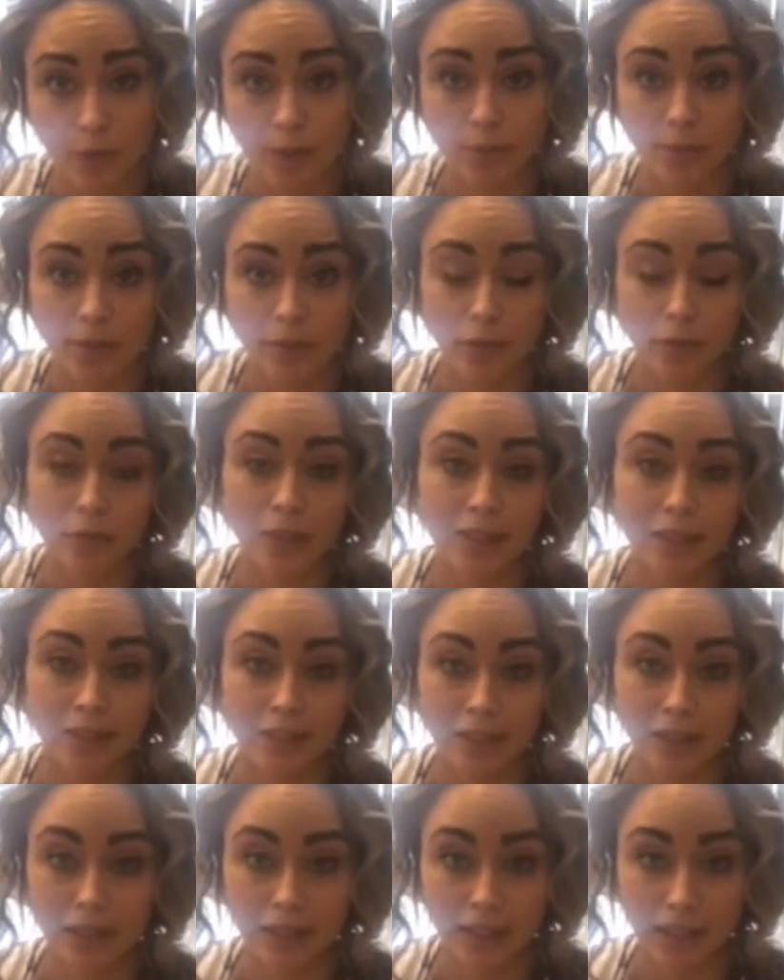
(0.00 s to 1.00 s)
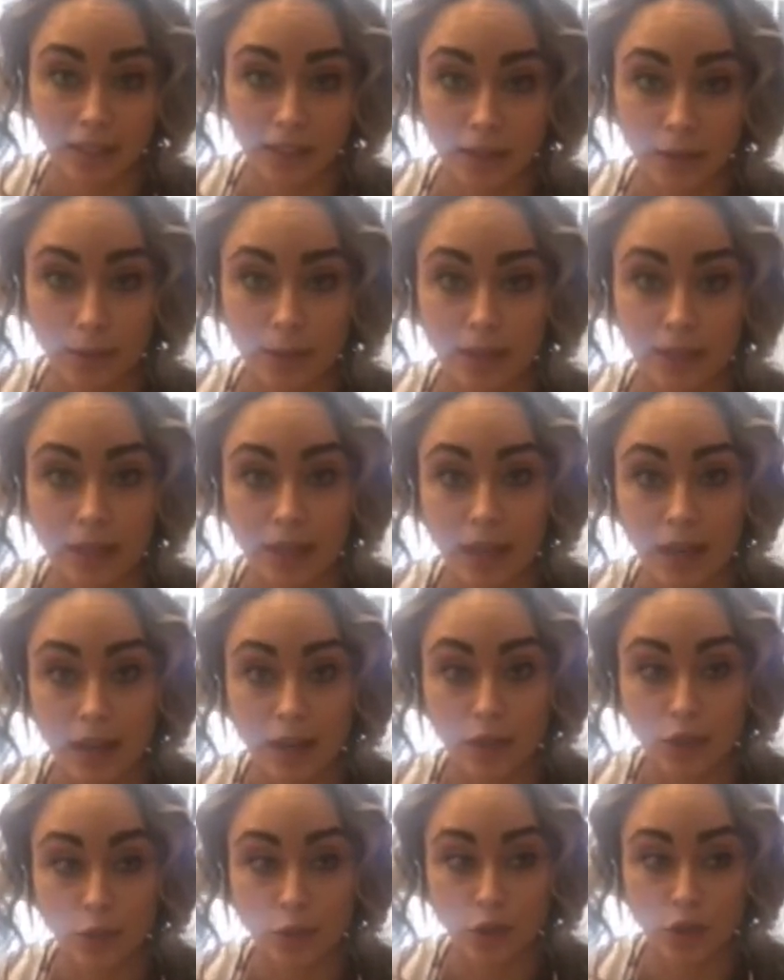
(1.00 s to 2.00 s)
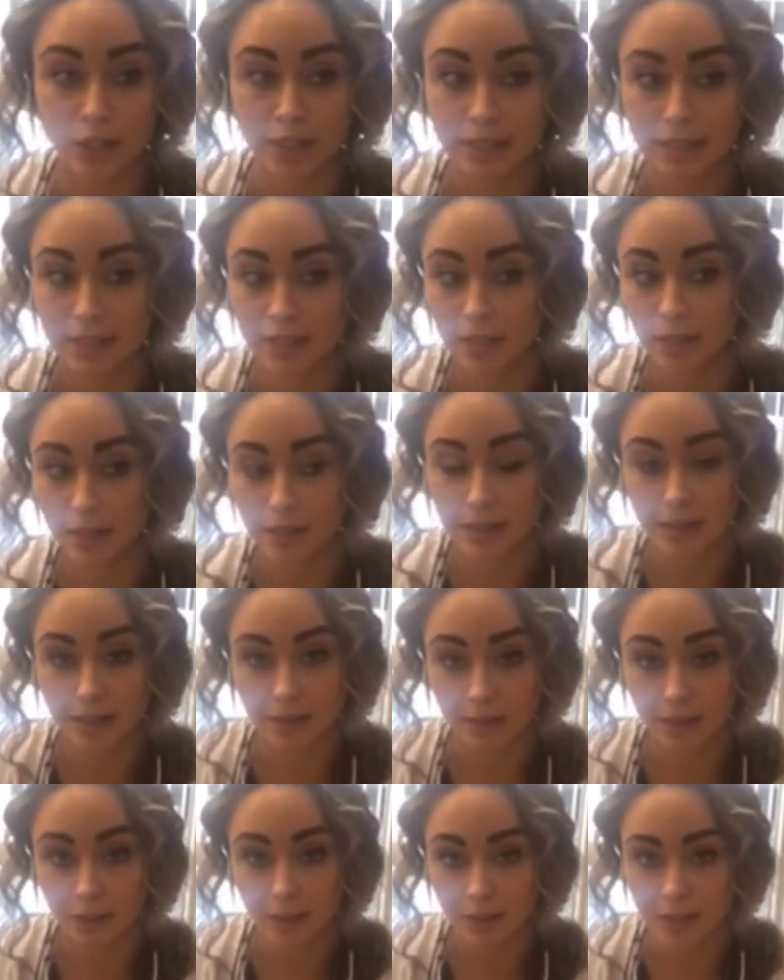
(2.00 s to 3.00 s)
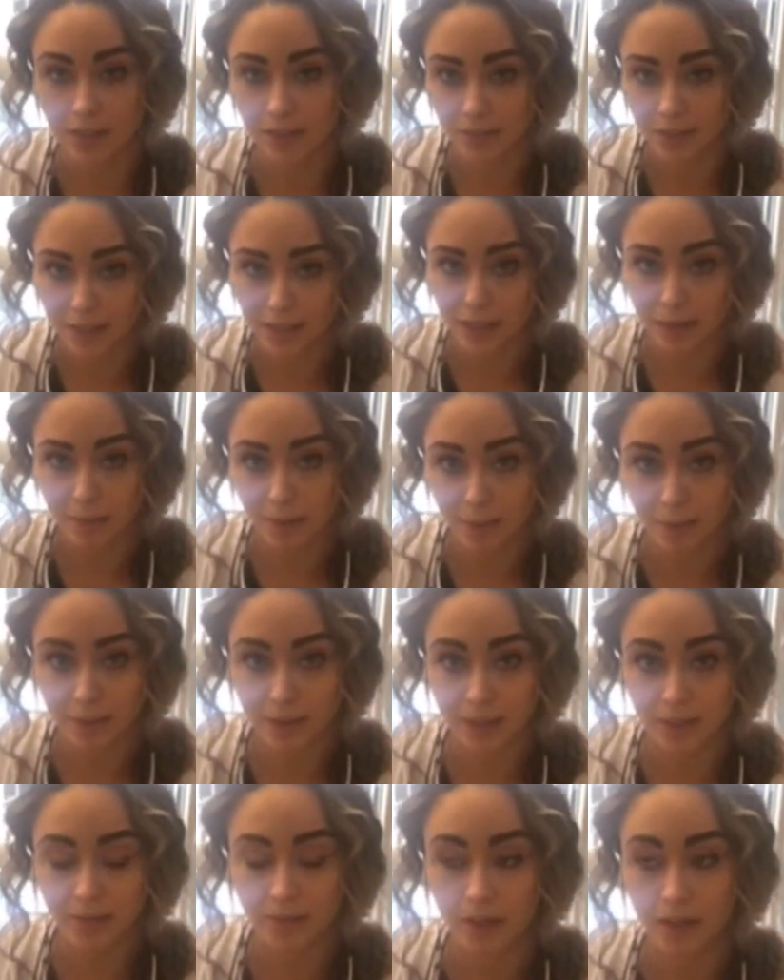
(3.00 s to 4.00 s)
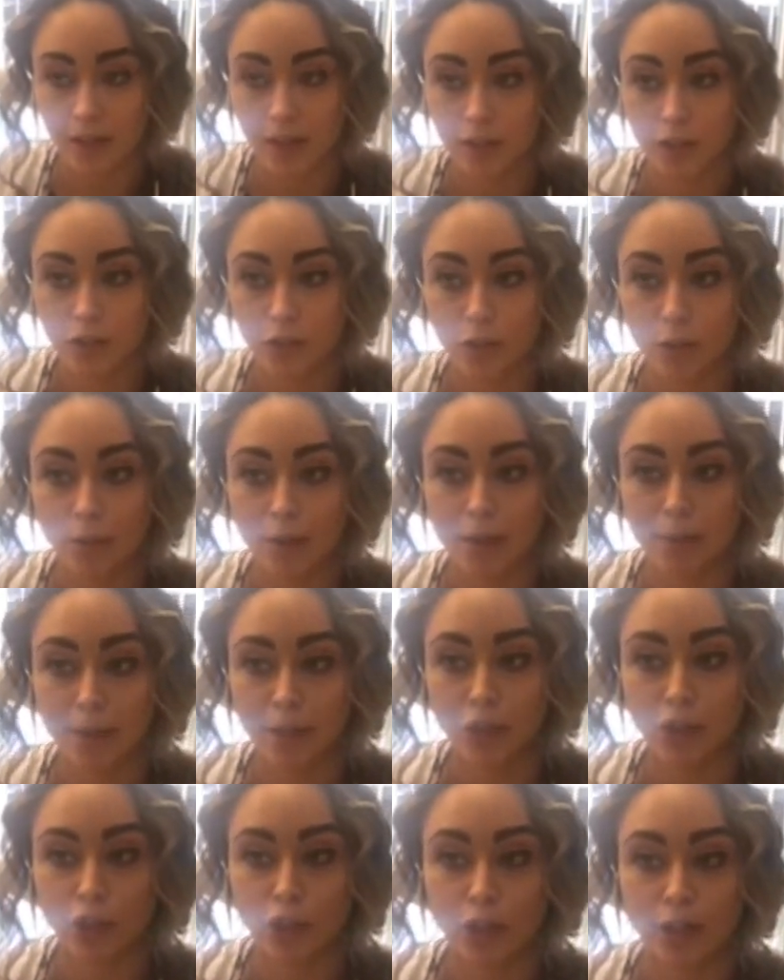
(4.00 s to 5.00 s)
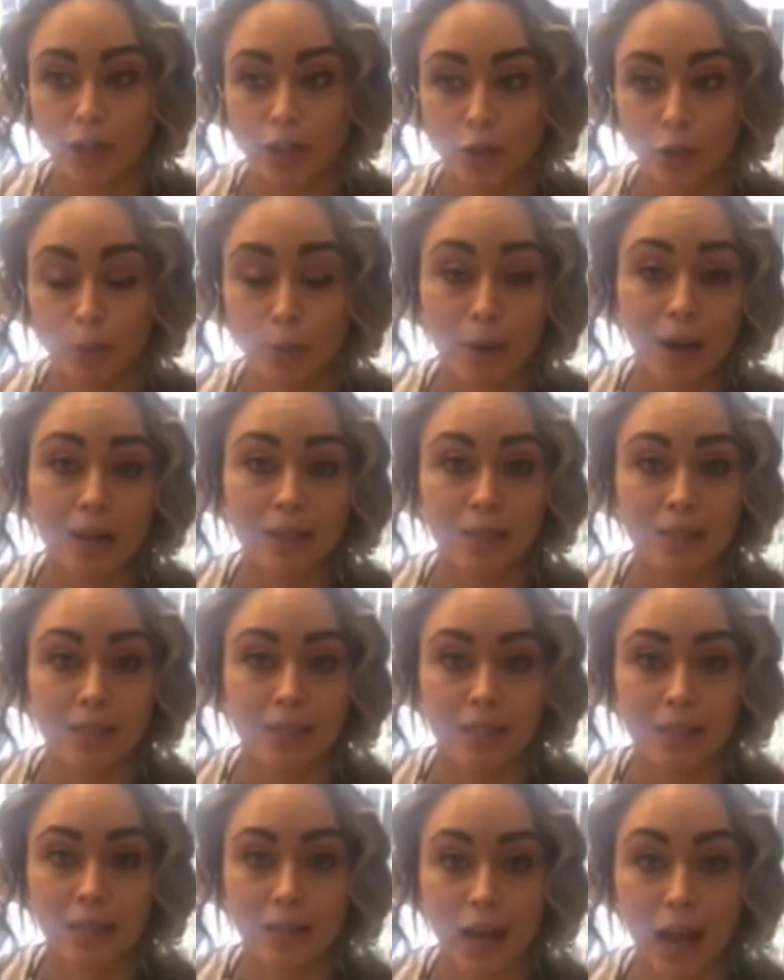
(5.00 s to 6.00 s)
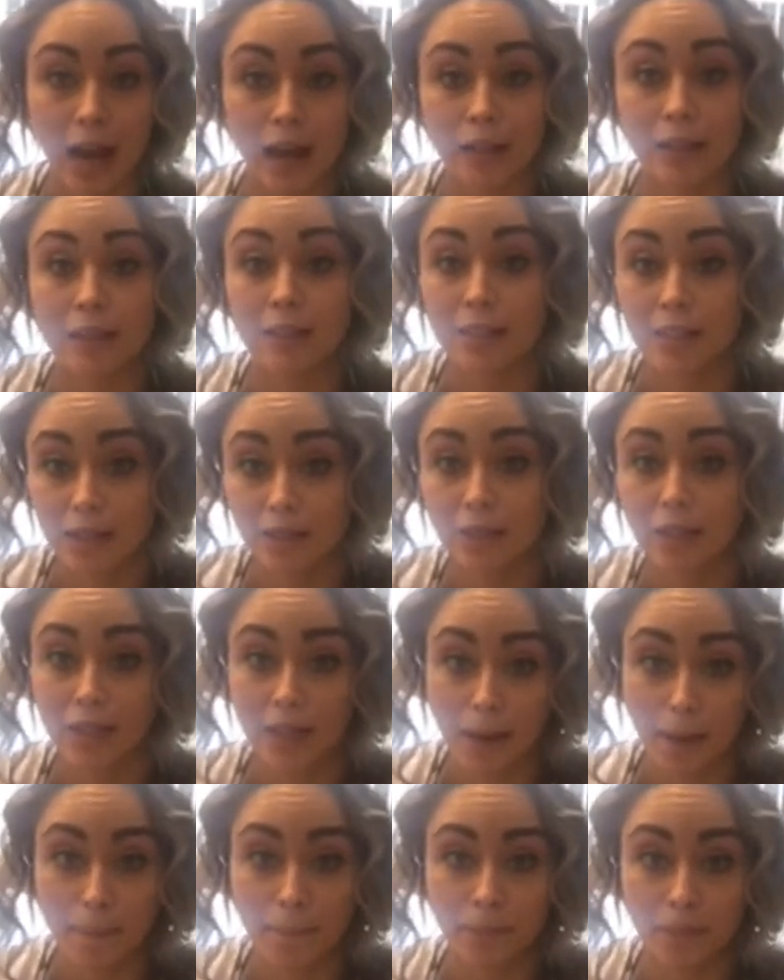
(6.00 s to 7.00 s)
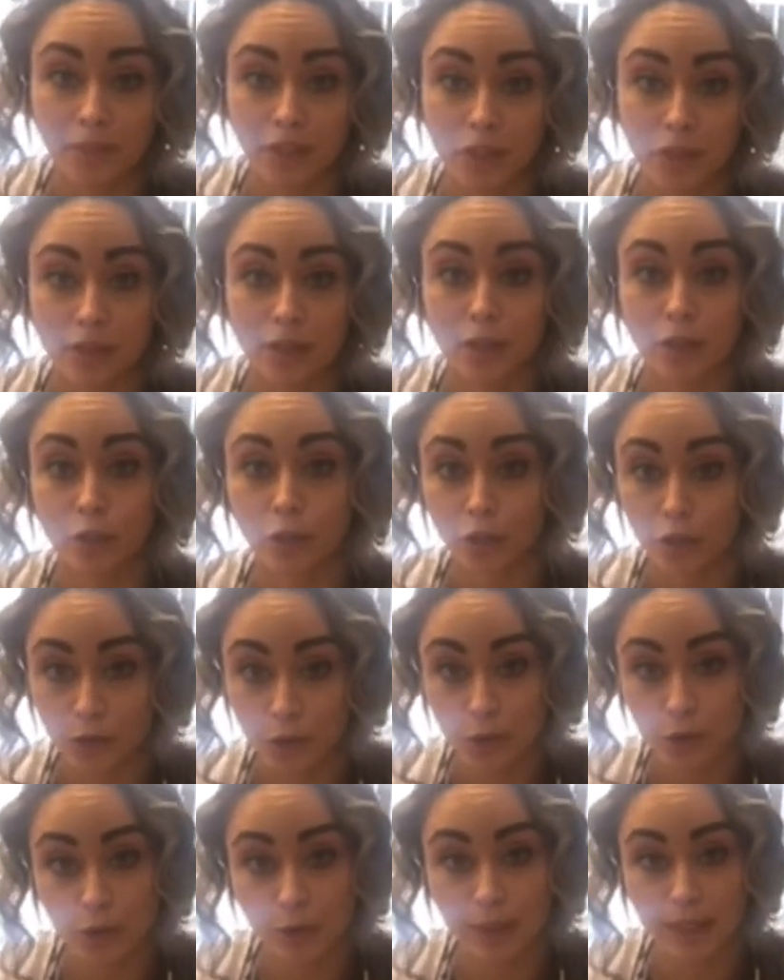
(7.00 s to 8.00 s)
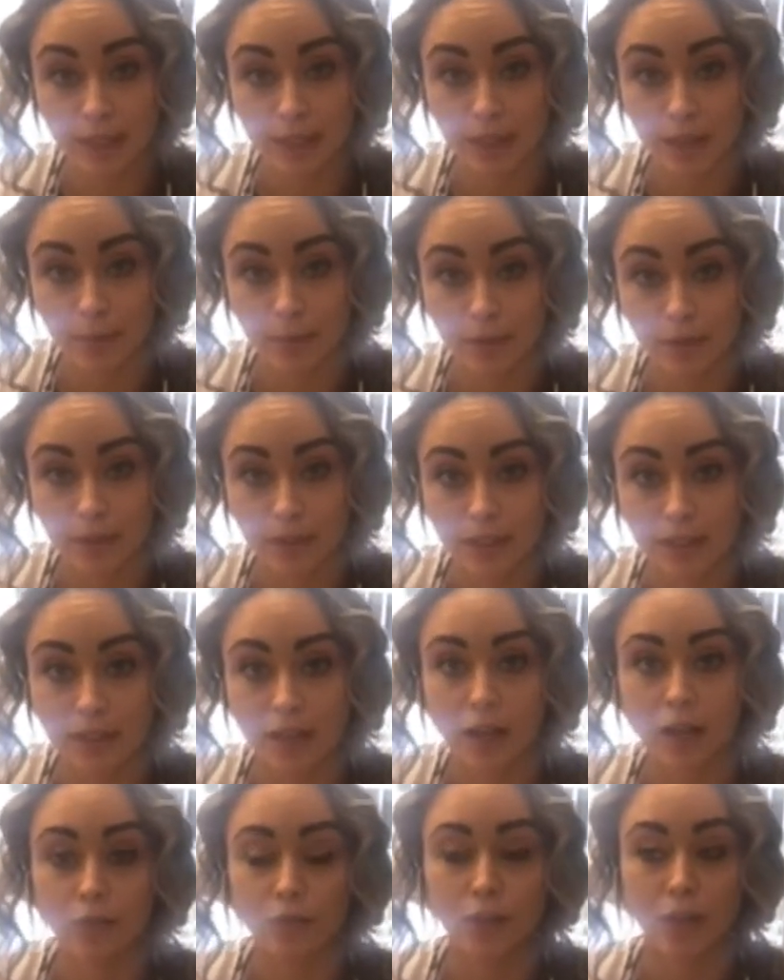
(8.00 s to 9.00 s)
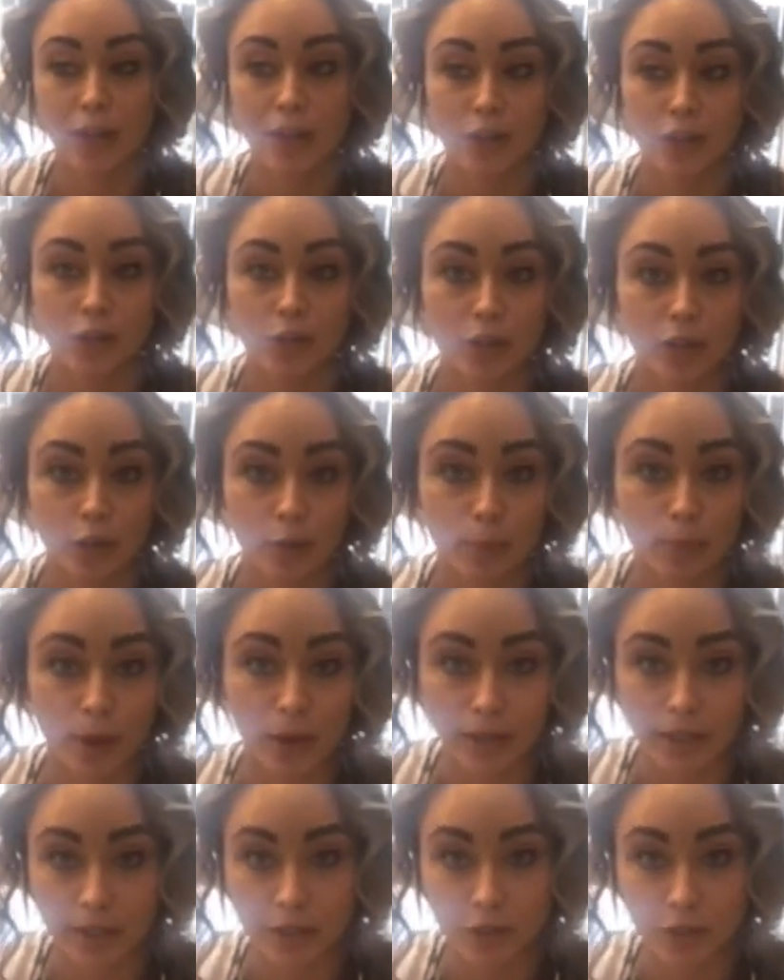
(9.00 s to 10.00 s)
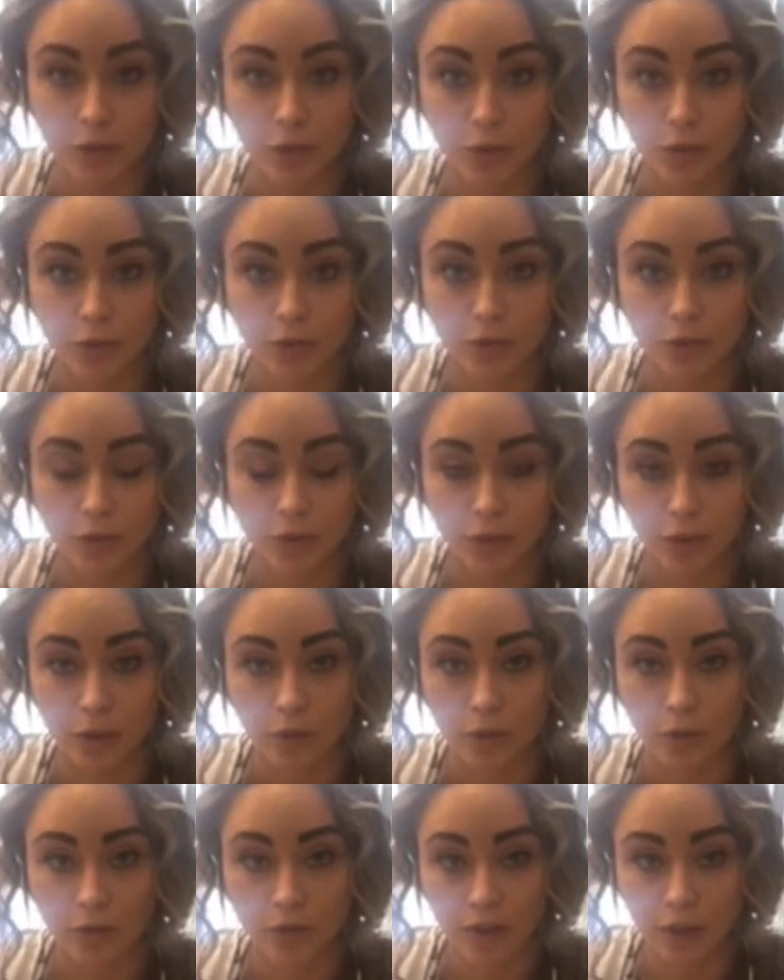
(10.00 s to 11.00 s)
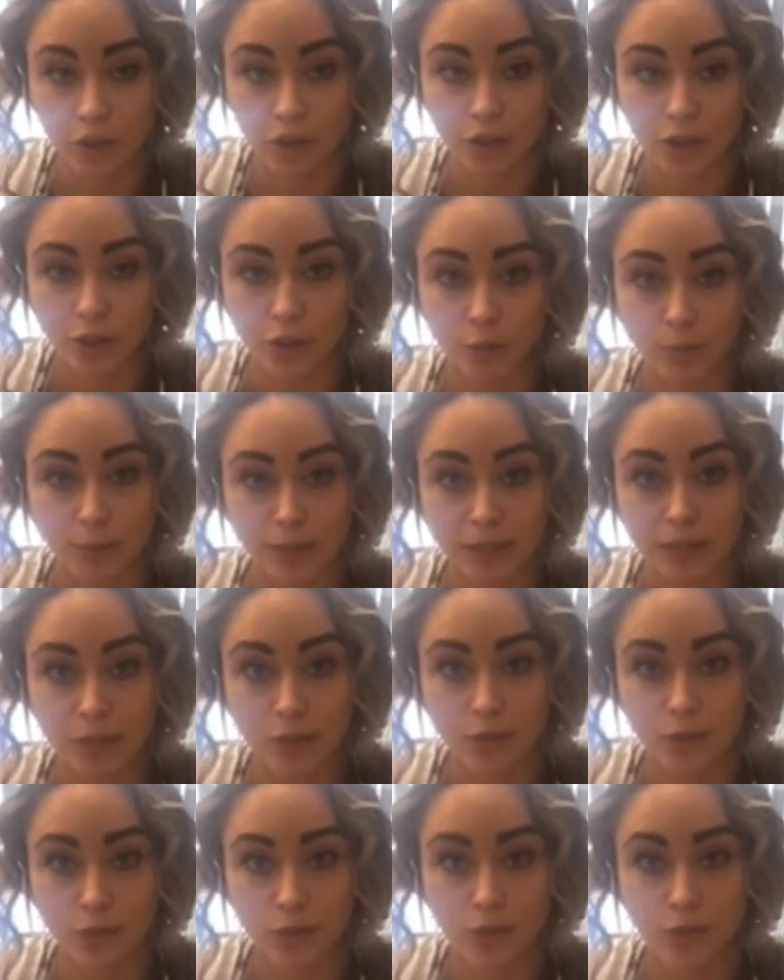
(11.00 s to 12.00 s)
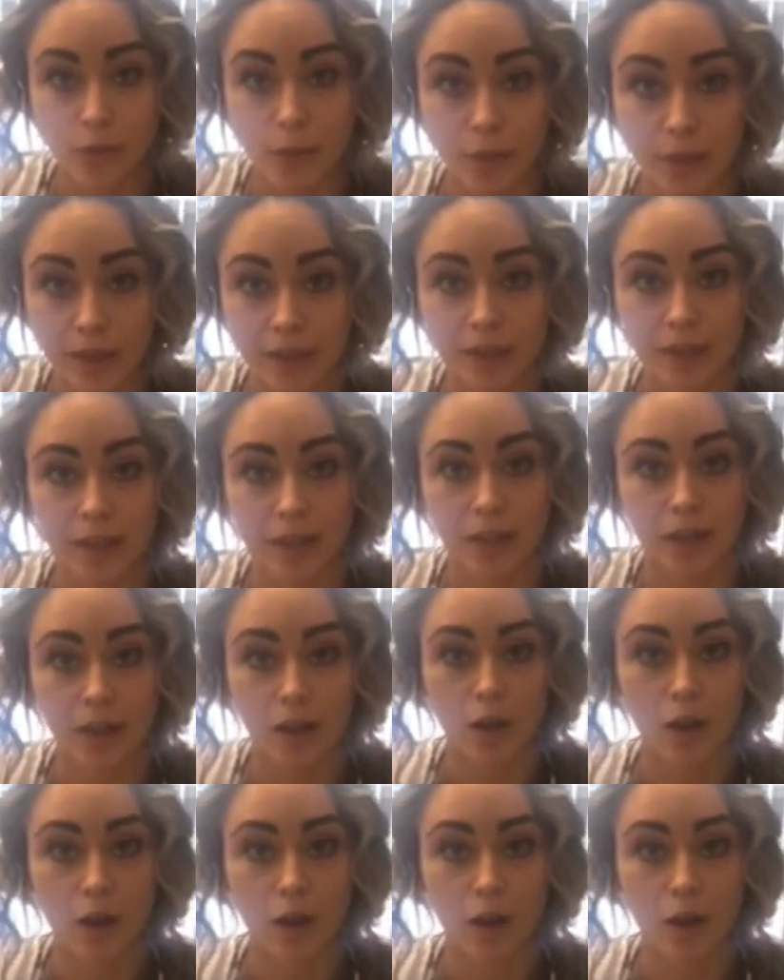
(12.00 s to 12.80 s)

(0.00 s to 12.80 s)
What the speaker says: want, but if you're writing the Canadian one, it starts at around 7 a.m. I believe. So you want to make sure that you're practicing at 7 a.m. so that you're used to waking up early enough, so that your body is used to functioning, your brain is used to thinking